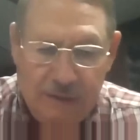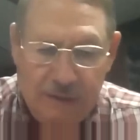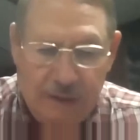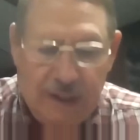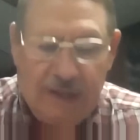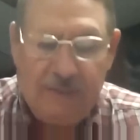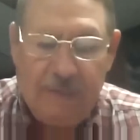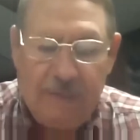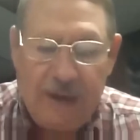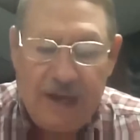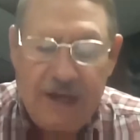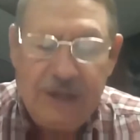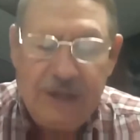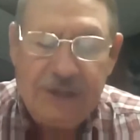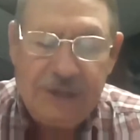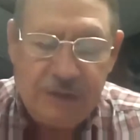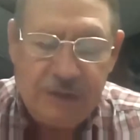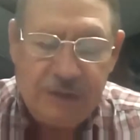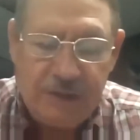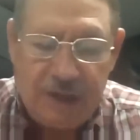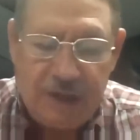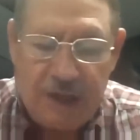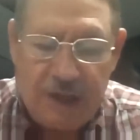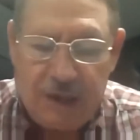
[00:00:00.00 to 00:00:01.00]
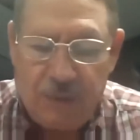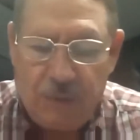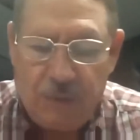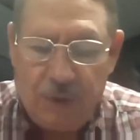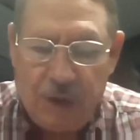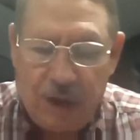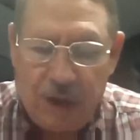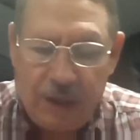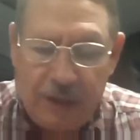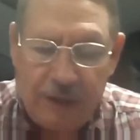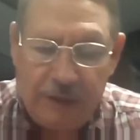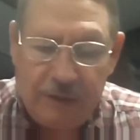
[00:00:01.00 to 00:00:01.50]
lake manager Todd
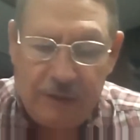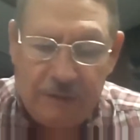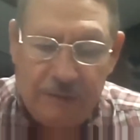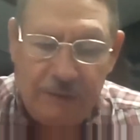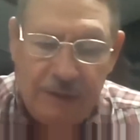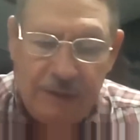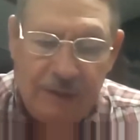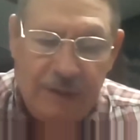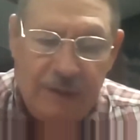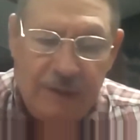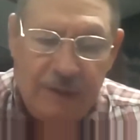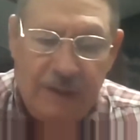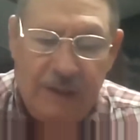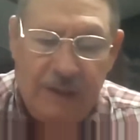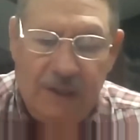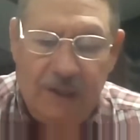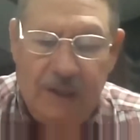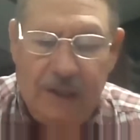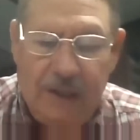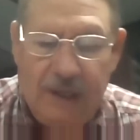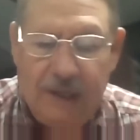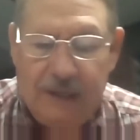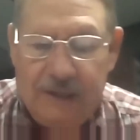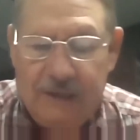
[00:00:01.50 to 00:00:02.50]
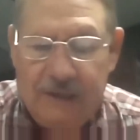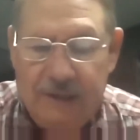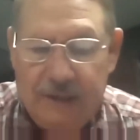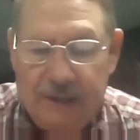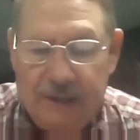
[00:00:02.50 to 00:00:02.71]
Walker. It